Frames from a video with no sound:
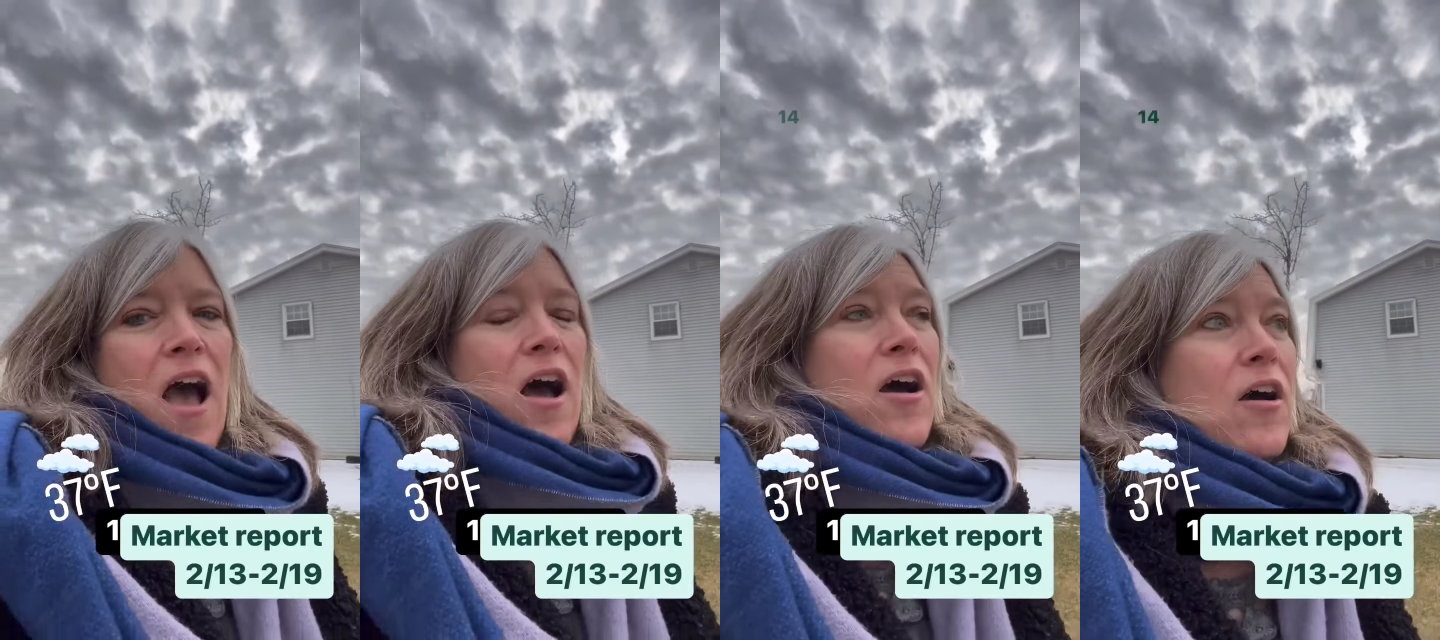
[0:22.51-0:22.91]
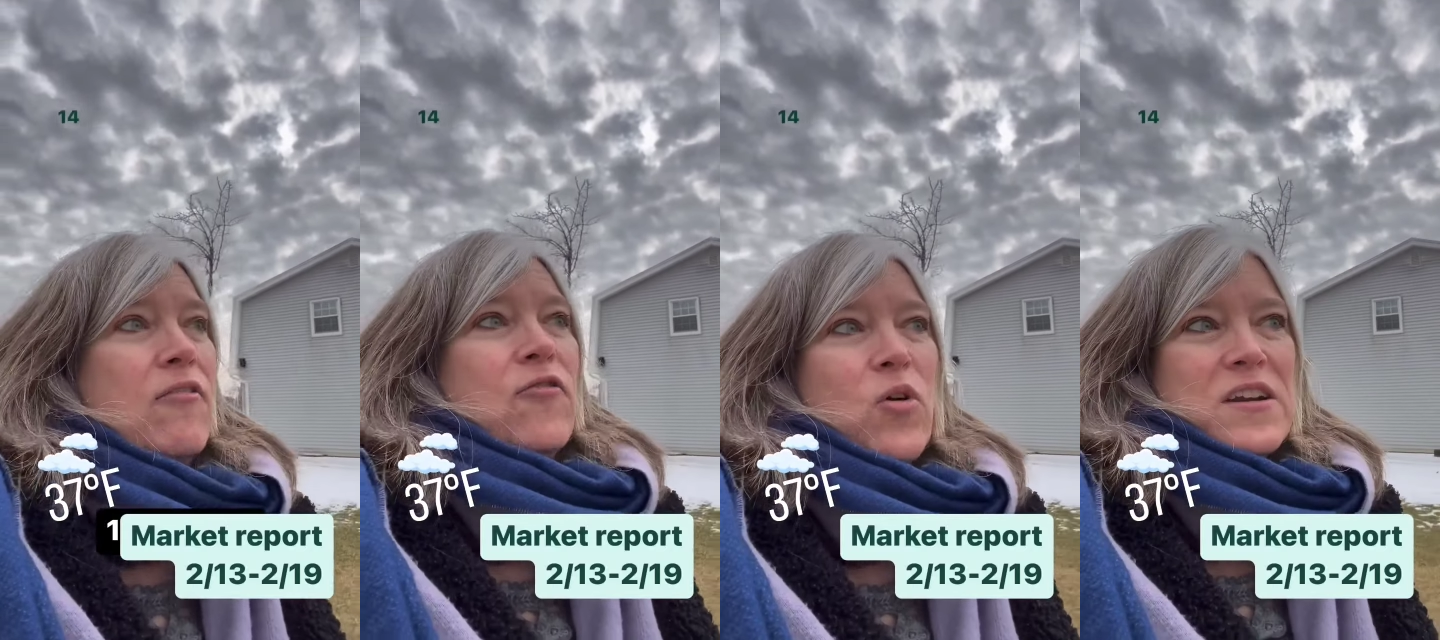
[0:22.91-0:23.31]
Uh,
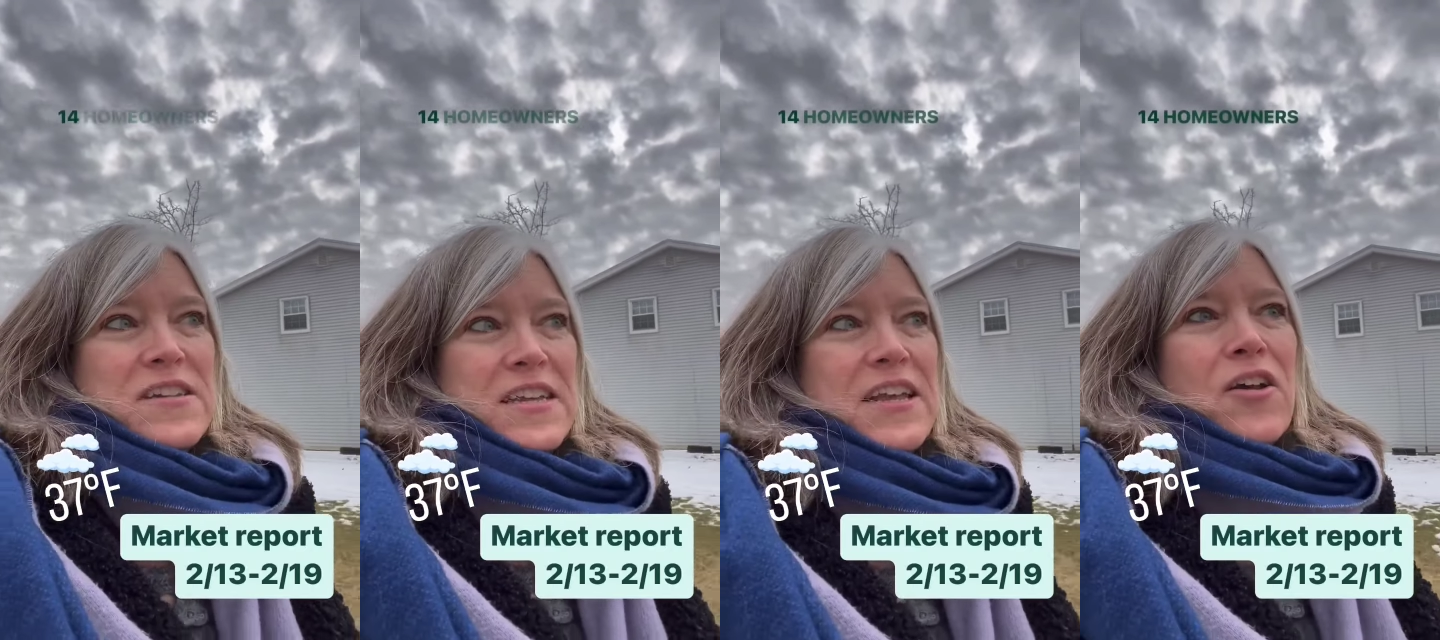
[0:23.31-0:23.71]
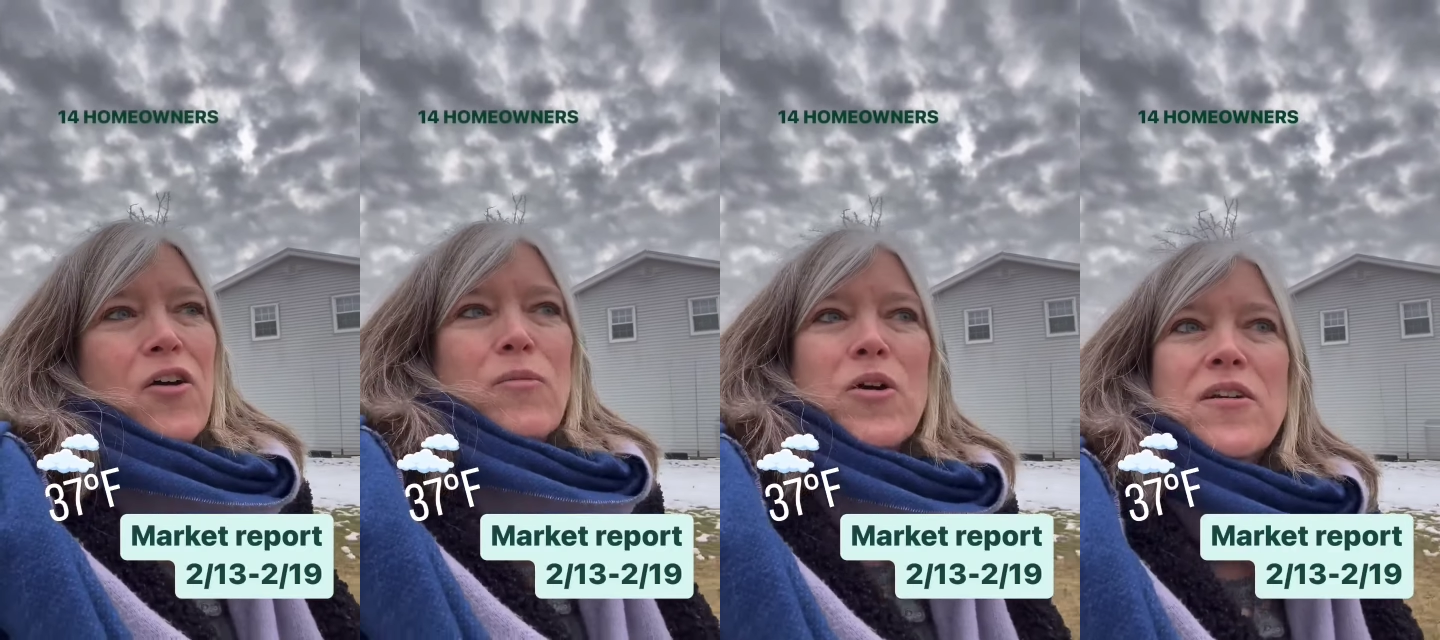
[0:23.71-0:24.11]
14
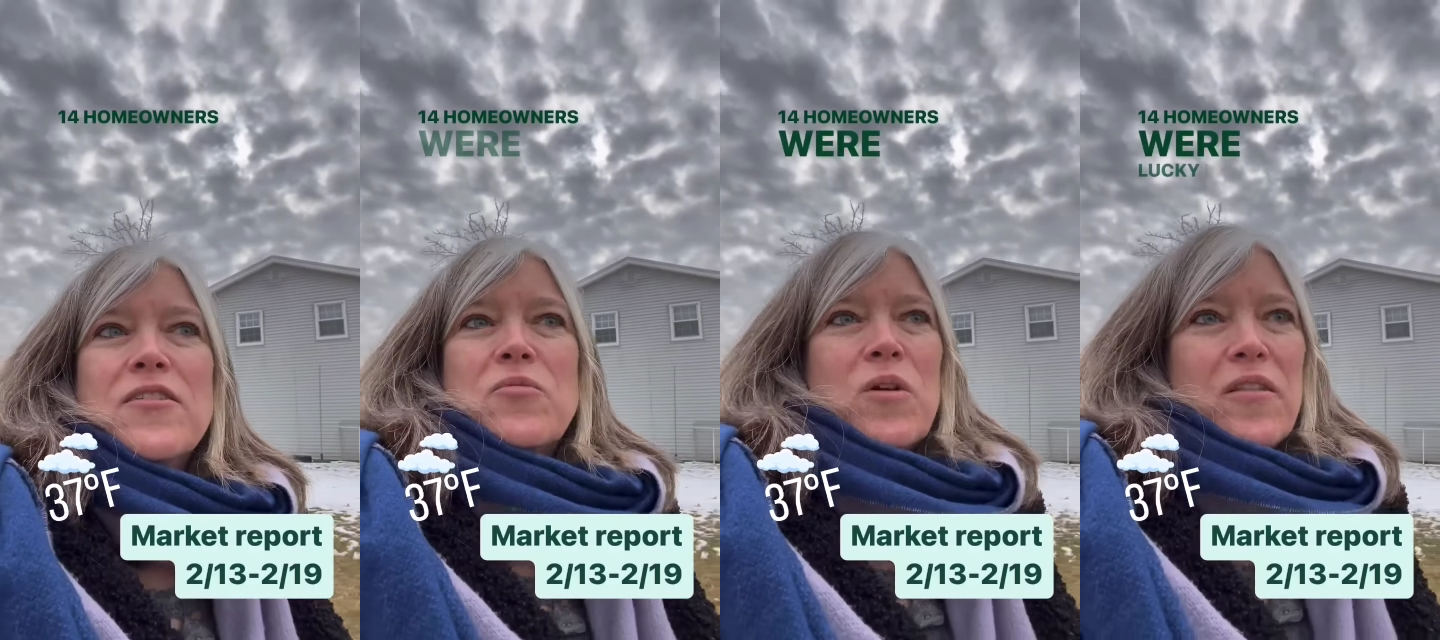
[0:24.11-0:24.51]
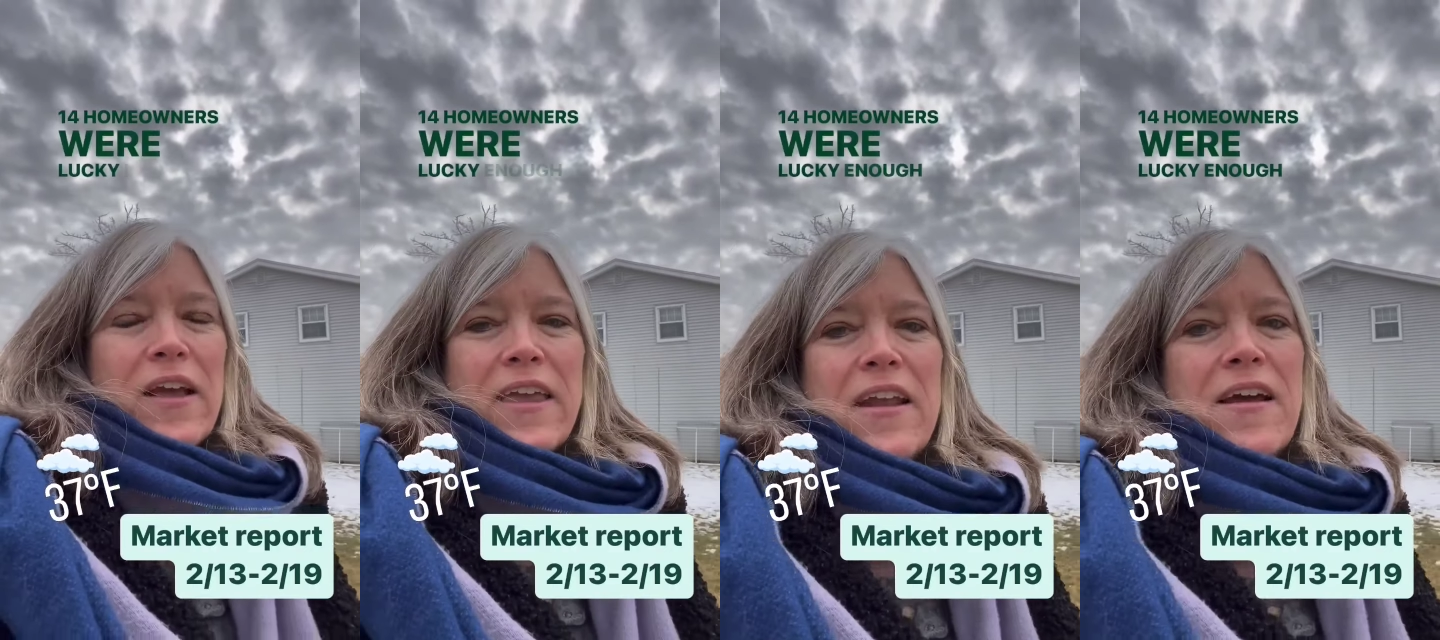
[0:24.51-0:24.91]
homeowners were
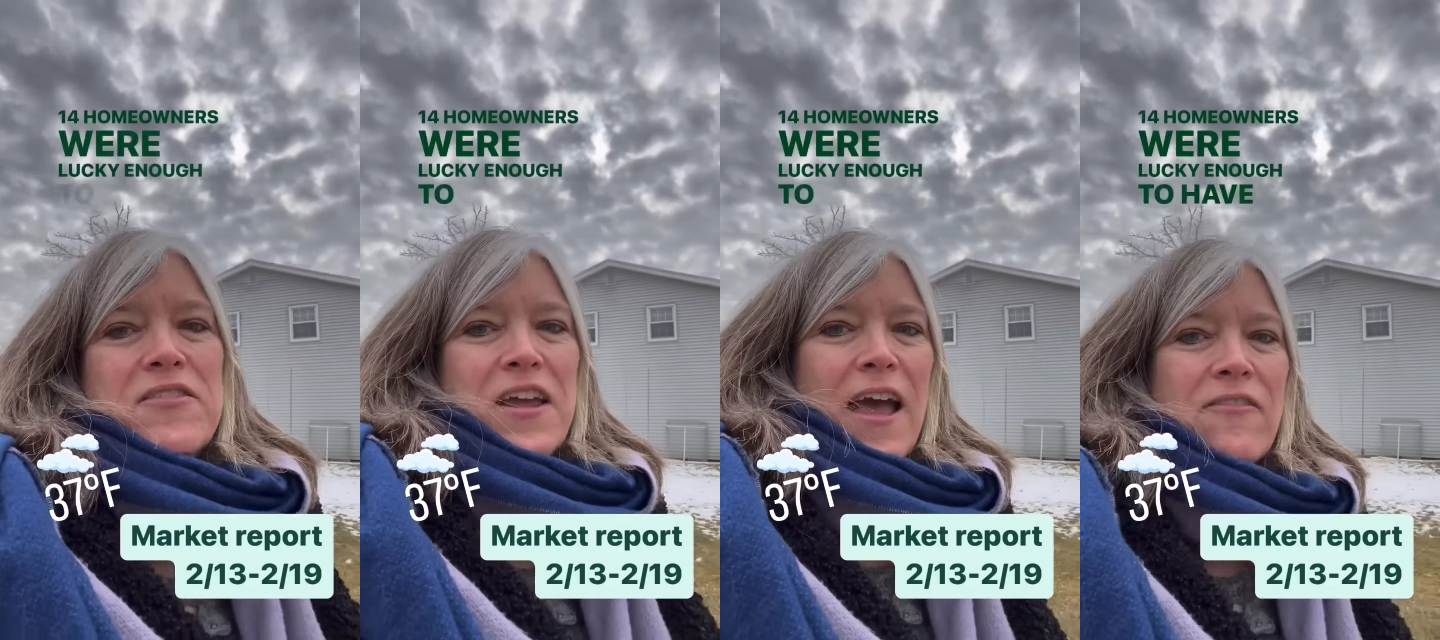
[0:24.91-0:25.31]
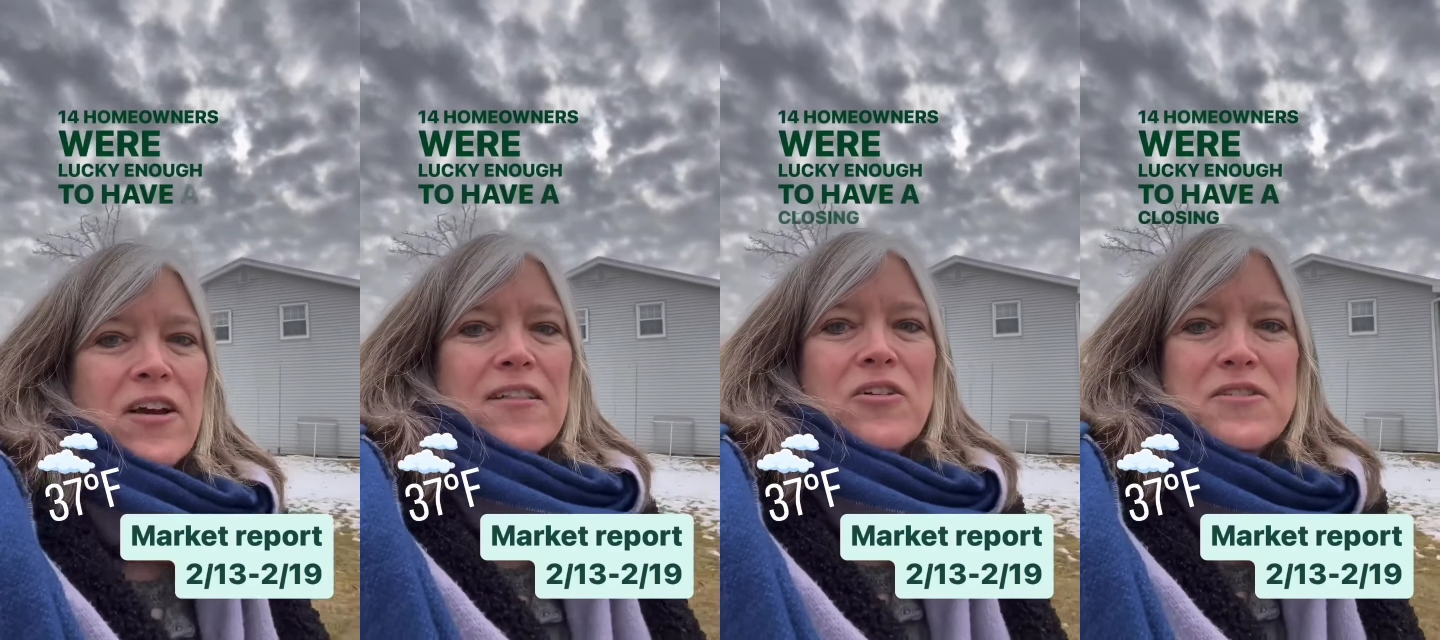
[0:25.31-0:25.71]
lucky enough to have a
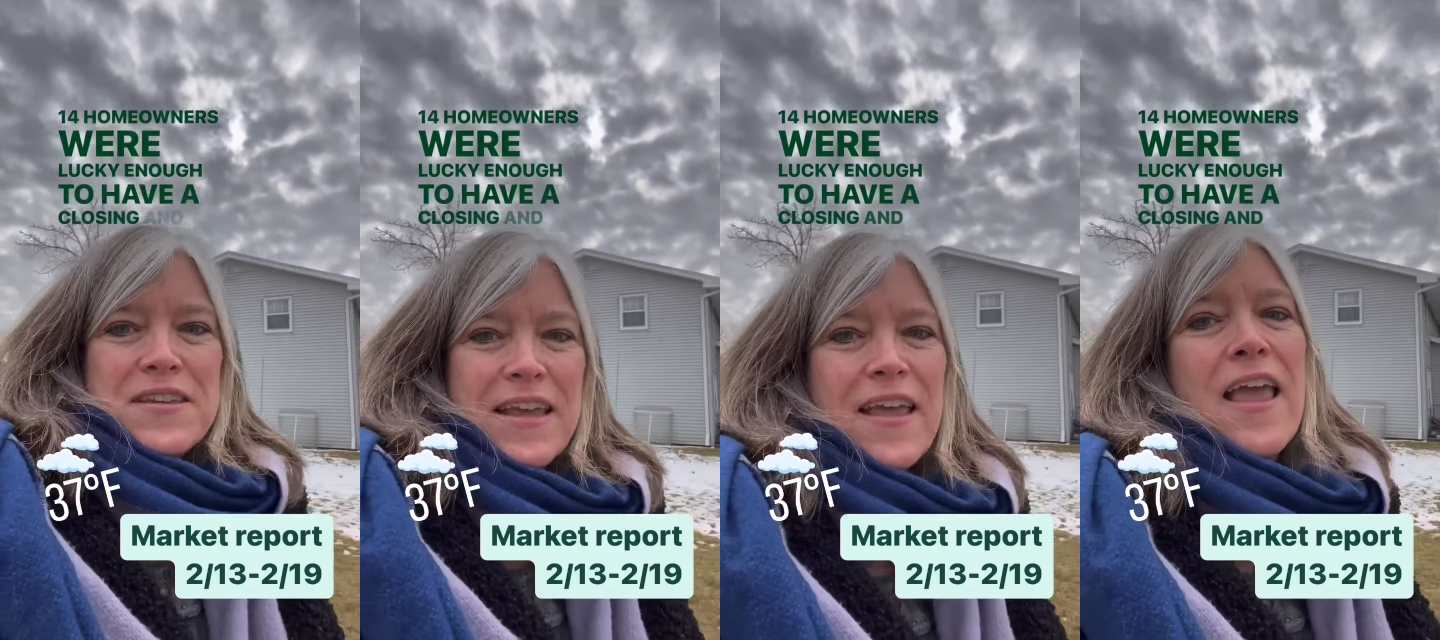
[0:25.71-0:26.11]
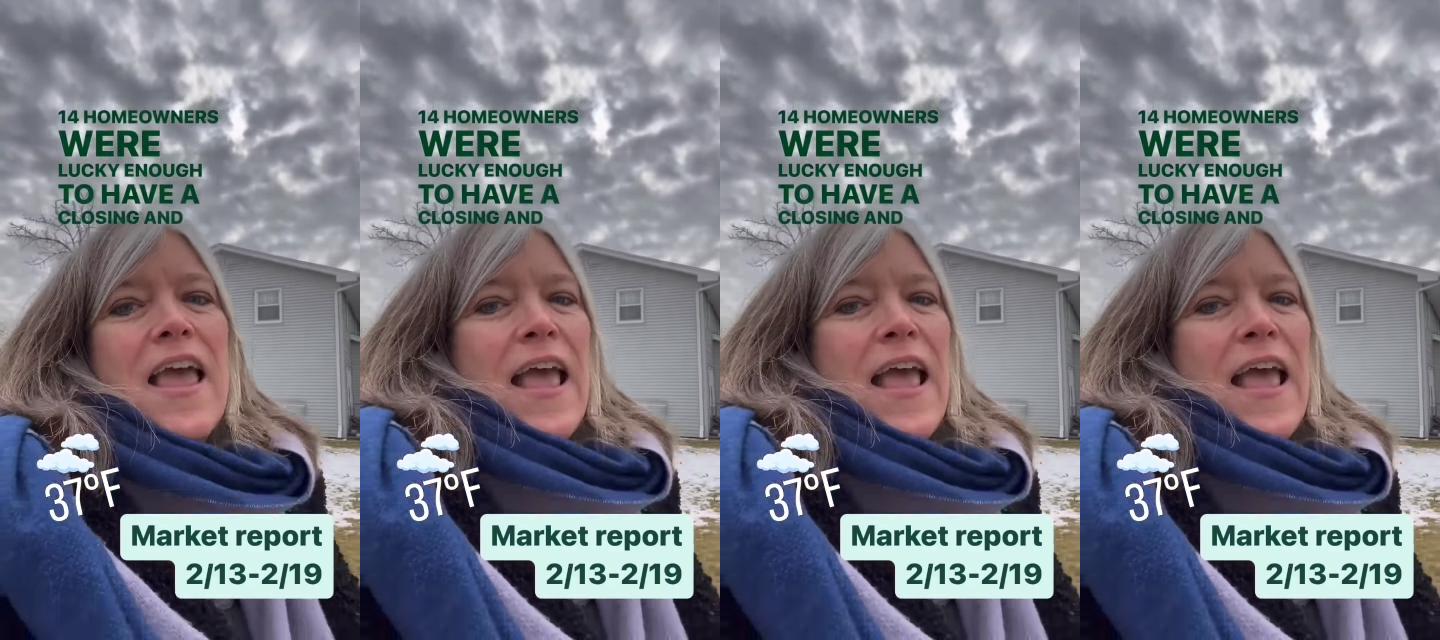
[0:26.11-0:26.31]
closing